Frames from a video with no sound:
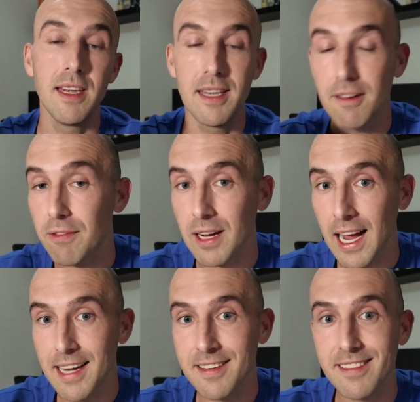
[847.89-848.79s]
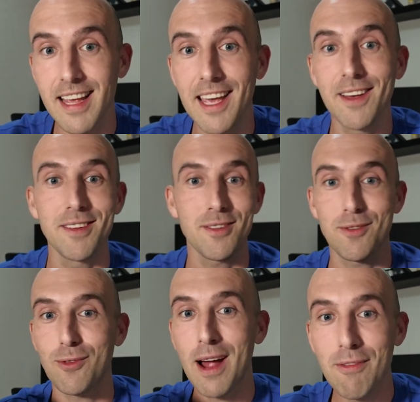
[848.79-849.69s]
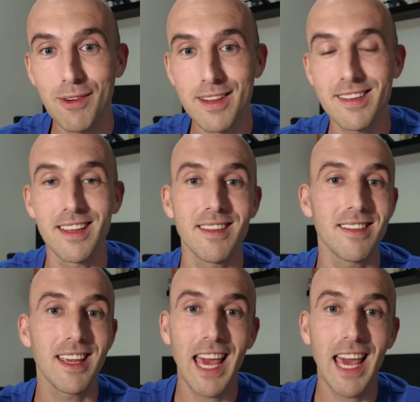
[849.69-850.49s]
different kind of sales, references,